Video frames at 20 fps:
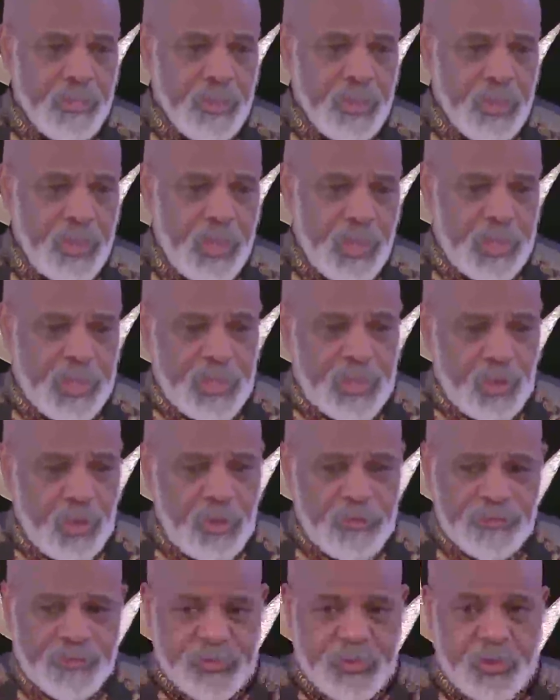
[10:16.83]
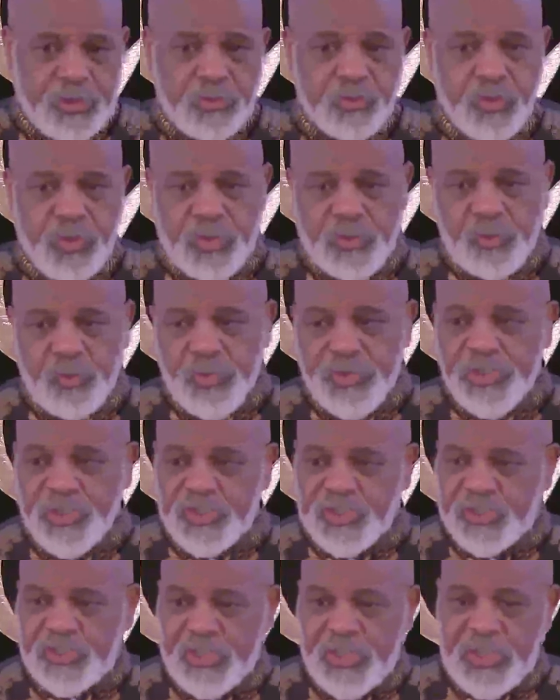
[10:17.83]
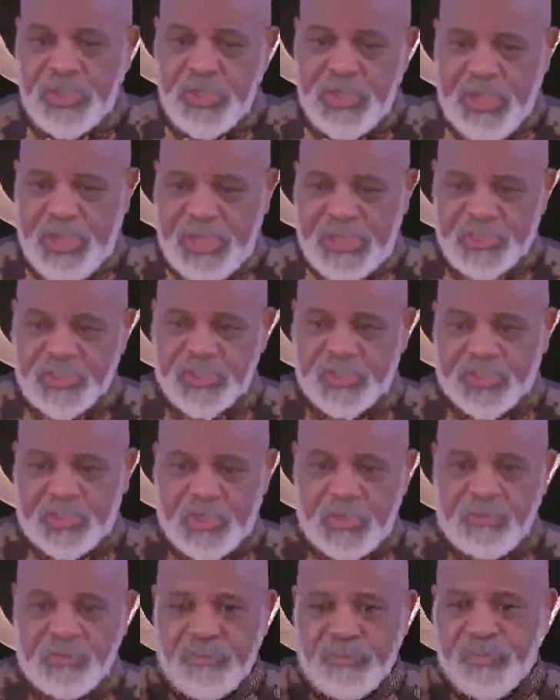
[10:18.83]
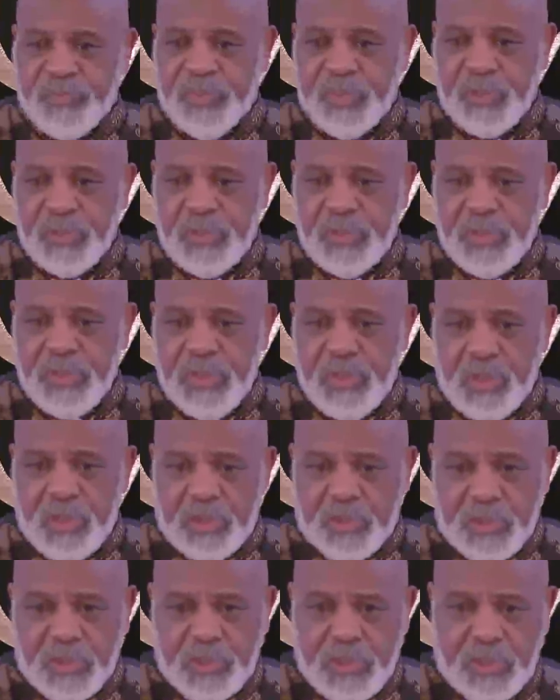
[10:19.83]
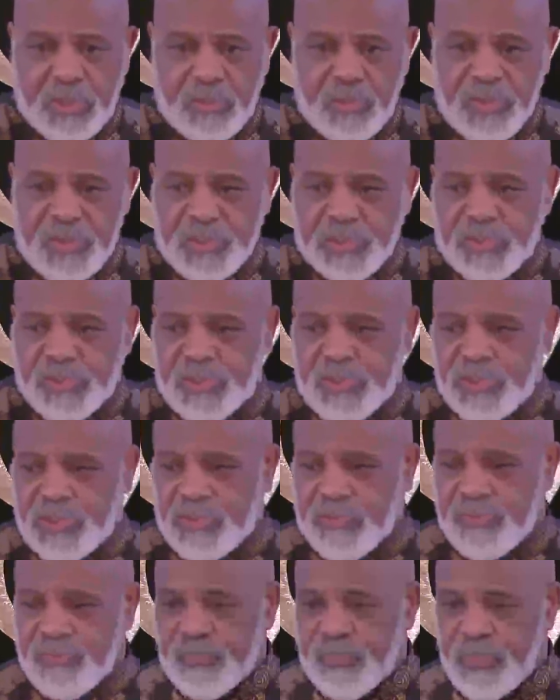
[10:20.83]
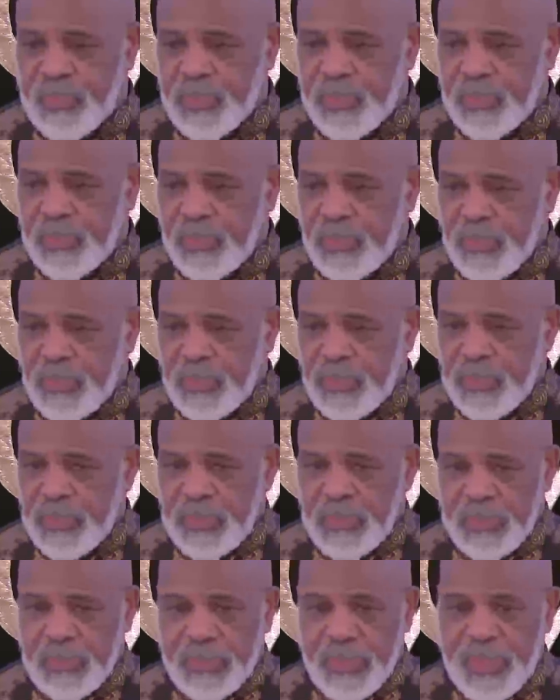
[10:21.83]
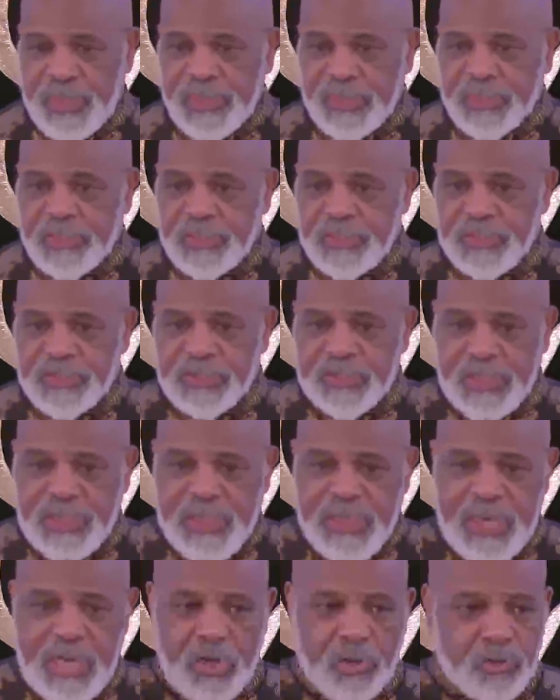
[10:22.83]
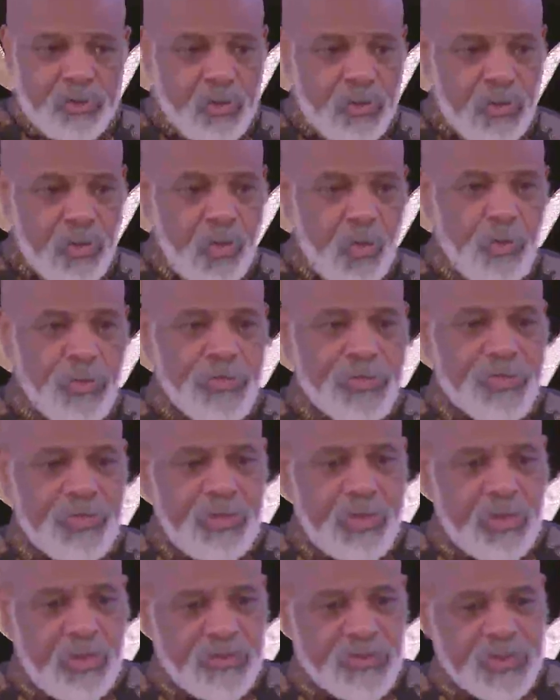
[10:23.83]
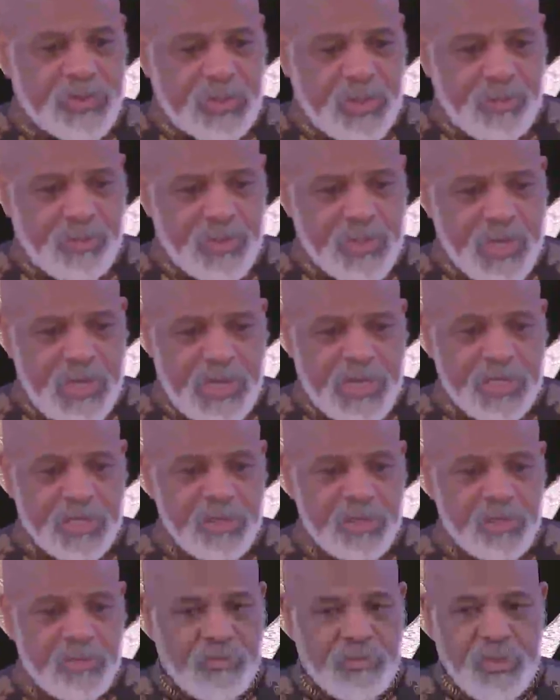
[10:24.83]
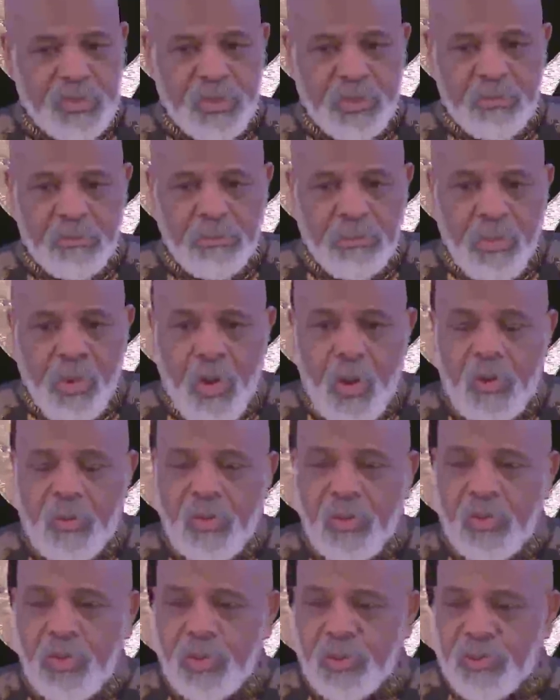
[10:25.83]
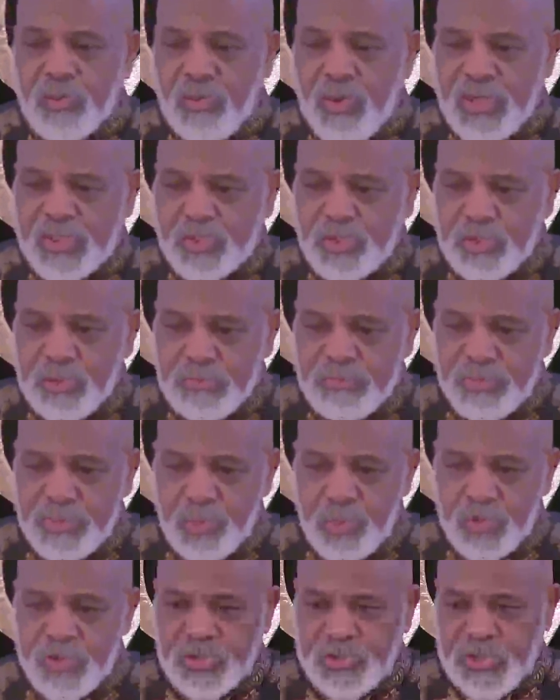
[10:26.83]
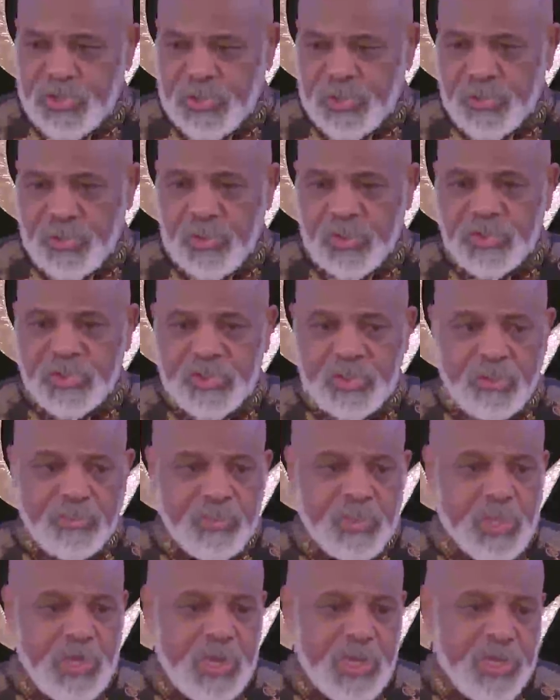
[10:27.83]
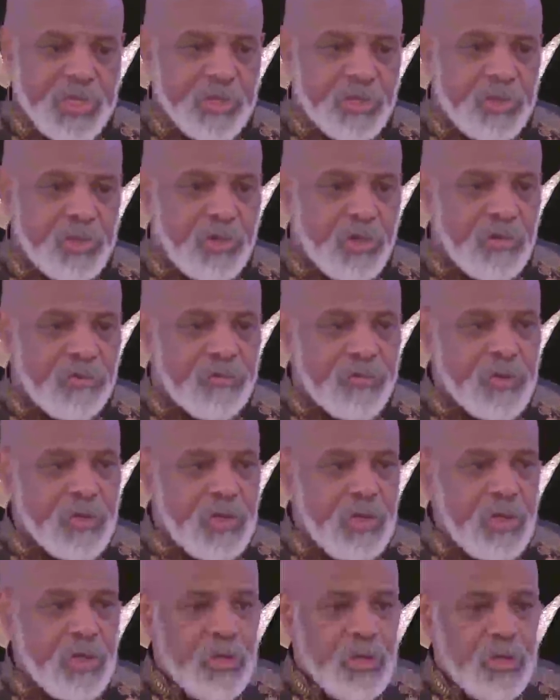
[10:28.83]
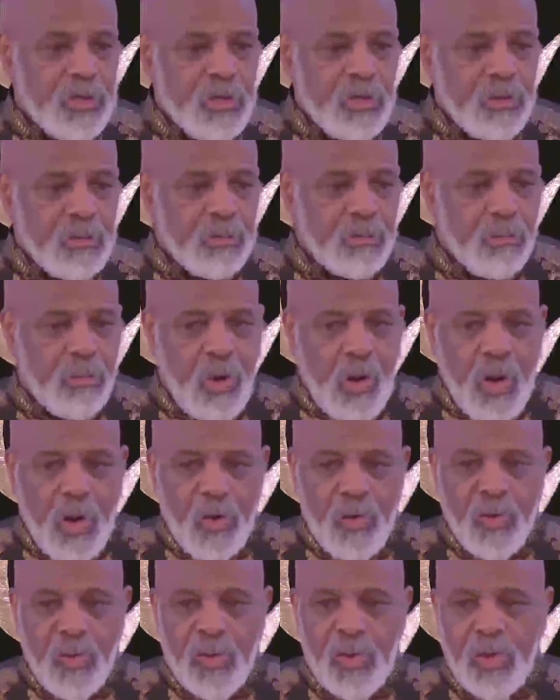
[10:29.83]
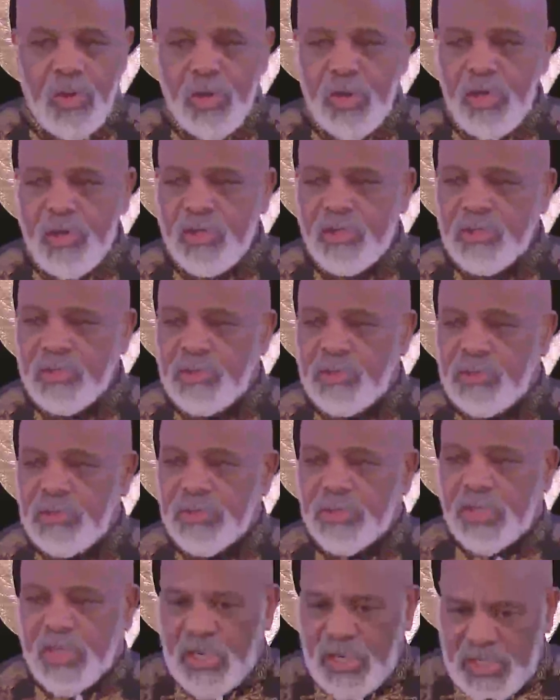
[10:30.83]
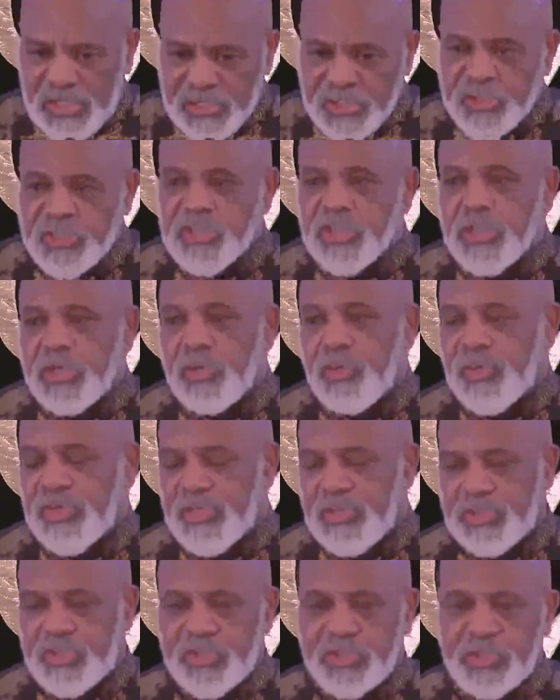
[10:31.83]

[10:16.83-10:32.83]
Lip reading: And that often what we see as some occurrence that is an outgrowth of some kind of moral retribution or some kind of moral consequence,